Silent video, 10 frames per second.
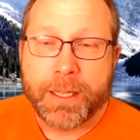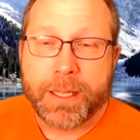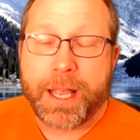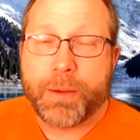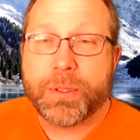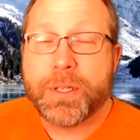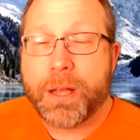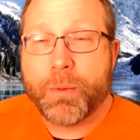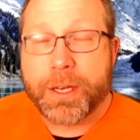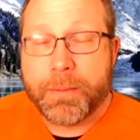Like, I would
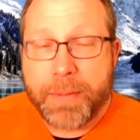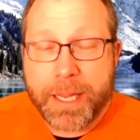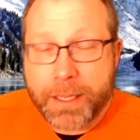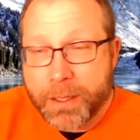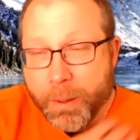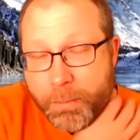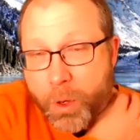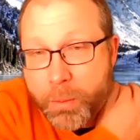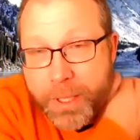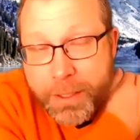not want to make a
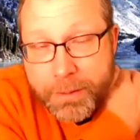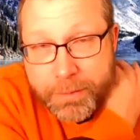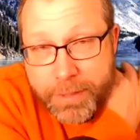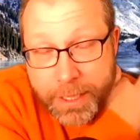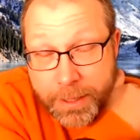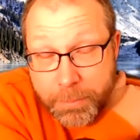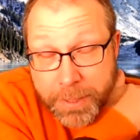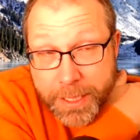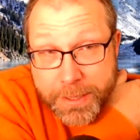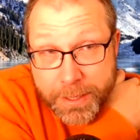MOBA that
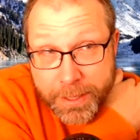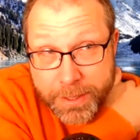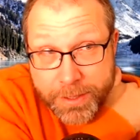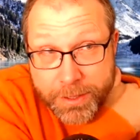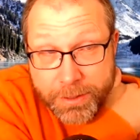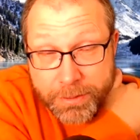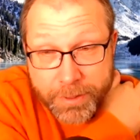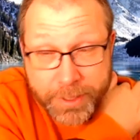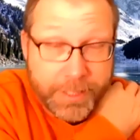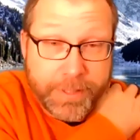competes against
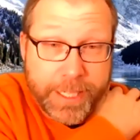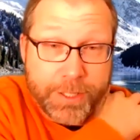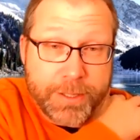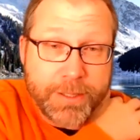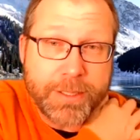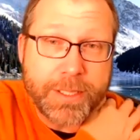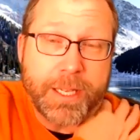League of Legends.